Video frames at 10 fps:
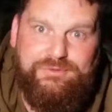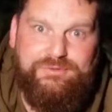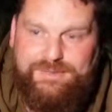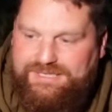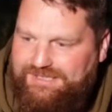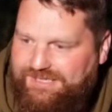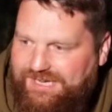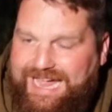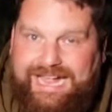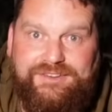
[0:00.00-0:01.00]
for me,
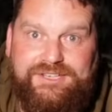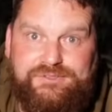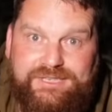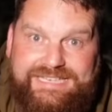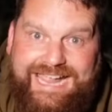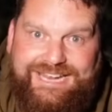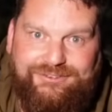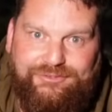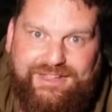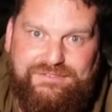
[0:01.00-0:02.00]
and this one again
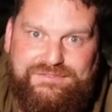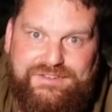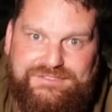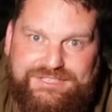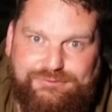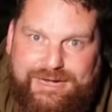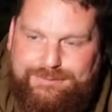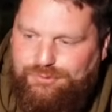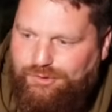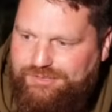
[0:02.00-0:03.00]
on that 15 wrap
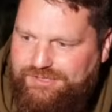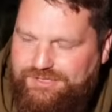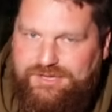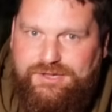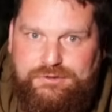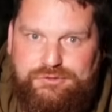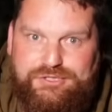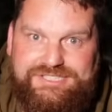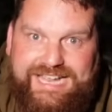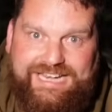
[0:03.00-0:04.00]
rod,
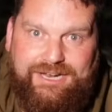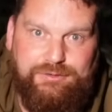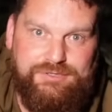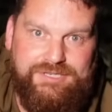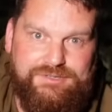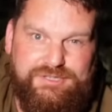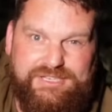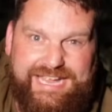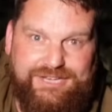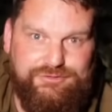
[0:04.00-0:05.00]
just sent out to
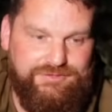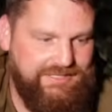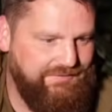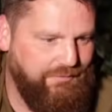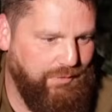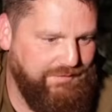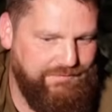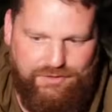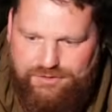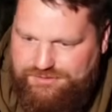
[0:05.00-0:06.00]
the edge of the 14
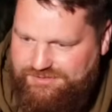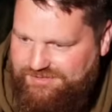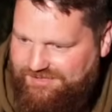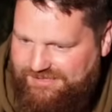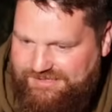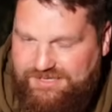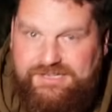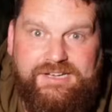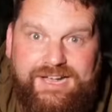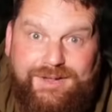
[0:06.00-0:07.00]
foots.
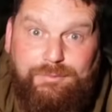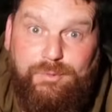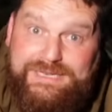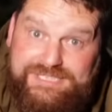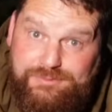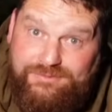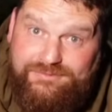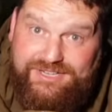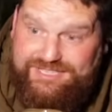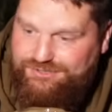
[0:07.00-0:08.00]
And what makes this one very